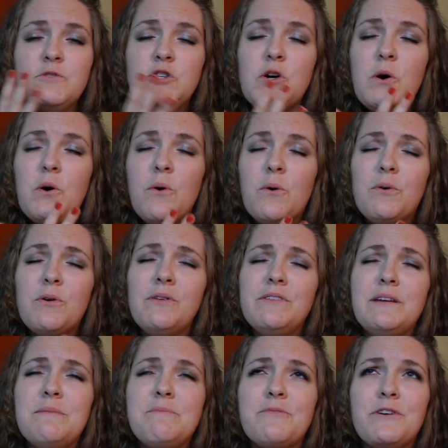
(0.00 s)

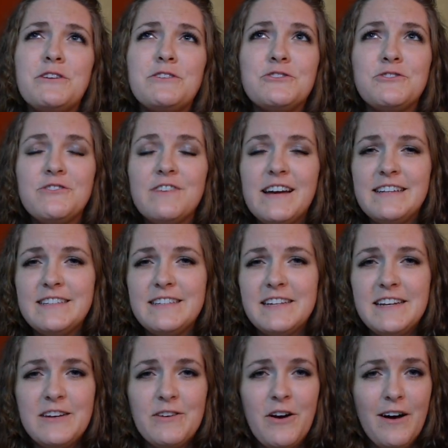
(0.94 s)
totally
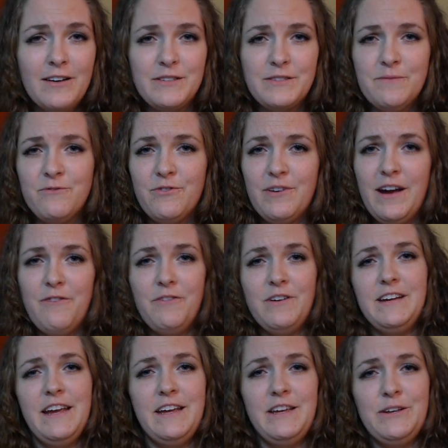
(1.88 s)
moisturizing and awesome for
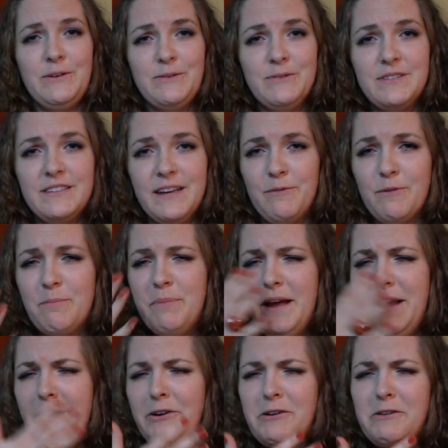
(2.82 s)
everyday use. They
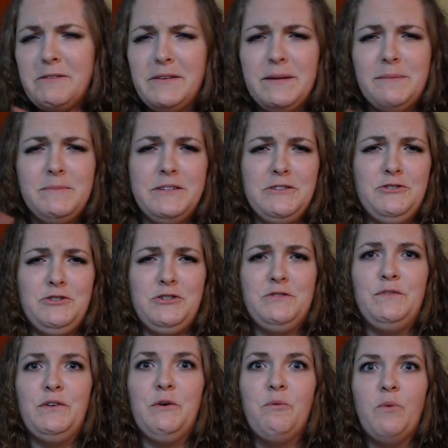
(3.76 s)
repair your lips and
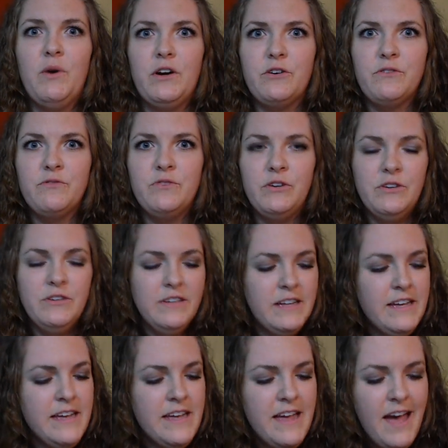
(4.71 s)
just feel wonderful.
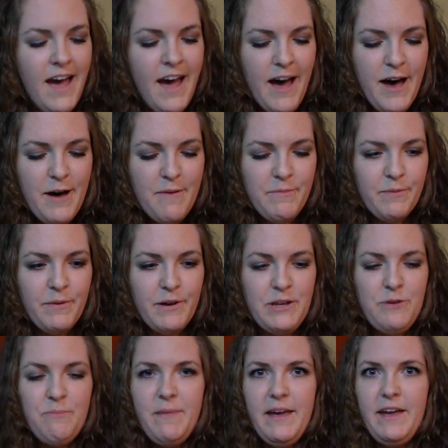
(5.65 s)
Um, but
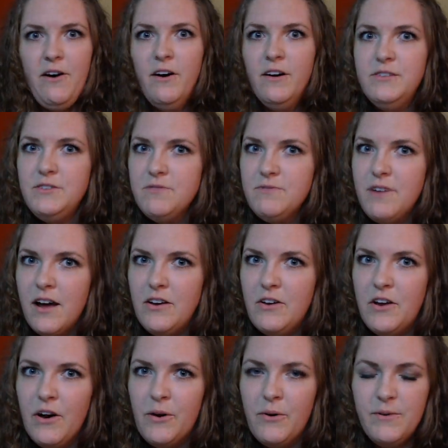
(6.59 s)
what you may also
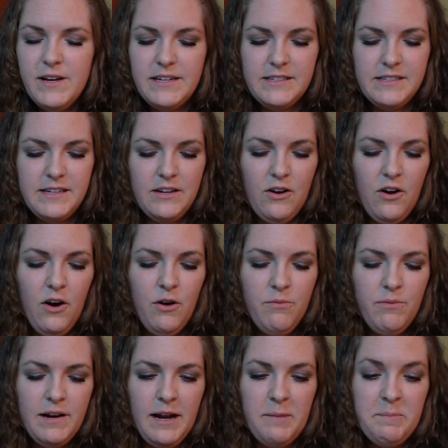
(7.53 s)
not know is that
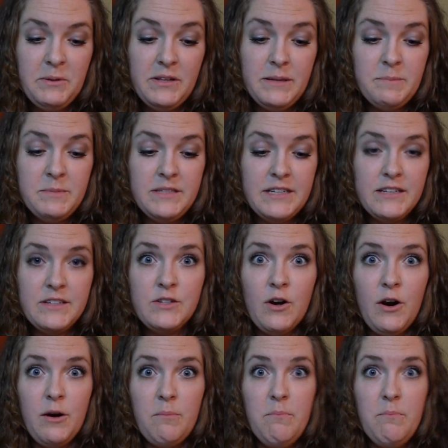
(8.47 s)
all Red Apple lipsticks are